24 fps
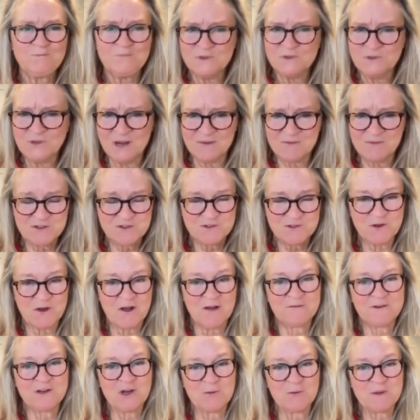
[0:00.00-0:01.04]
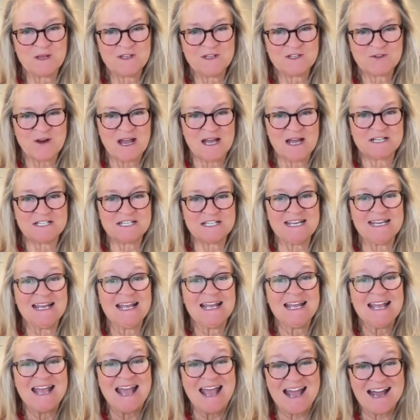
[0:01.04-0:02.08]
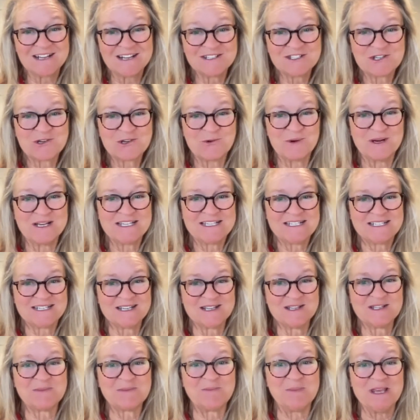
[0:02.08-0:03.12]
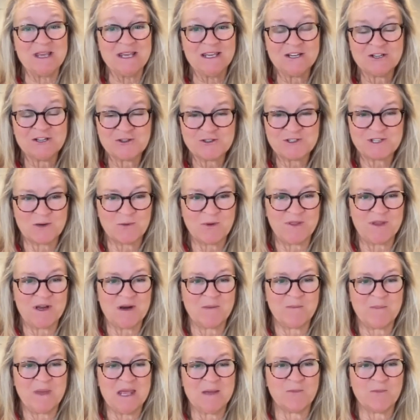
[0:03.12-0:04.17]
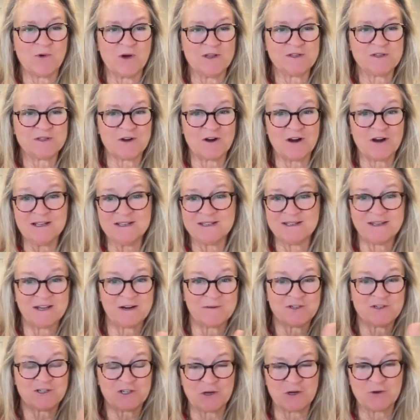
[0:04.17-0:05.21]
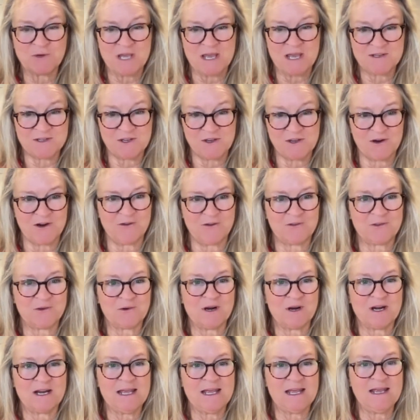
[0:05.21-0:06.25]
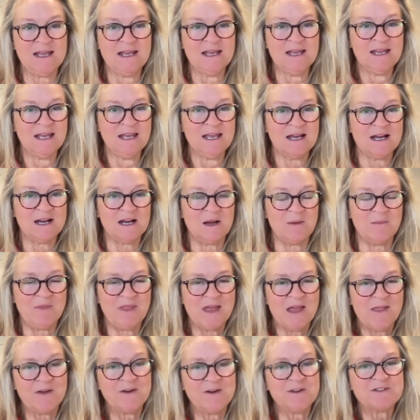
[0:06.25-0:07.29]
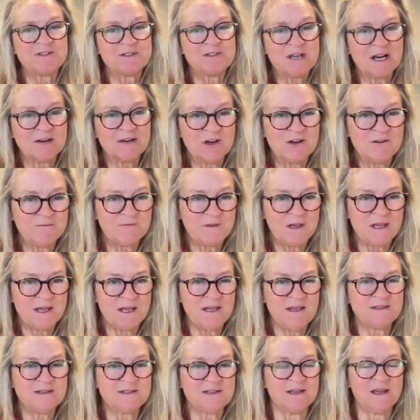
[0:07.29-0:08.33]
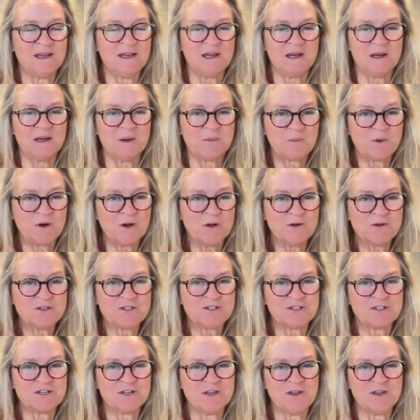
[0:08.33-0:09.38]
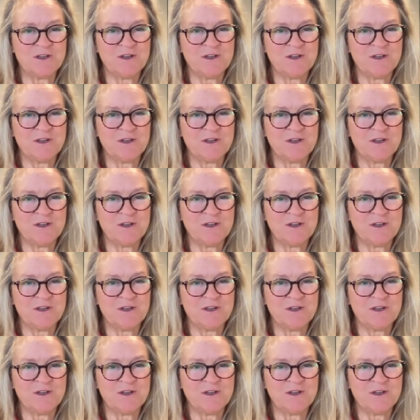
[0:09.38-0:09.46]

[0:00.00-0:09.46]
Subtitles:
you have the soft opening strategy, ask questions, be interested in what their pain points are instead of showcasing your authority. Then the discovery phase approach,